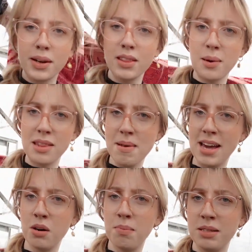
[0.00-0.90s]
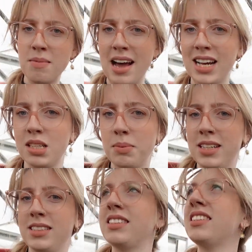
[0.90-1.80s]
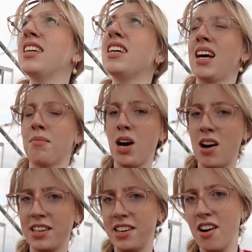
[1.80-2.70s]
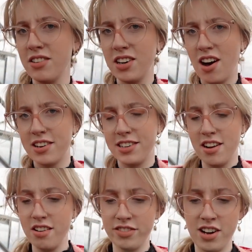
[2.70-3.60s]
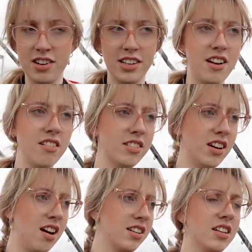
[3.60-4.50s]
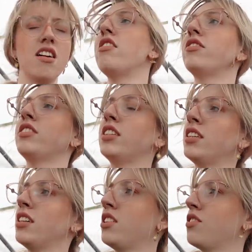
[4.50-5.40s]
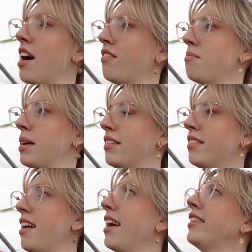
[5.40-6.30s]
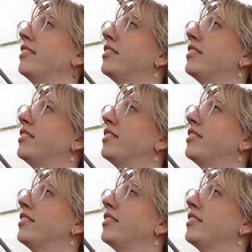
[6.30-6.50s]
can the weather make up its mind? Because I'm cardigan on, cardigan off, cardigan on, cardigan off. Driving me insane.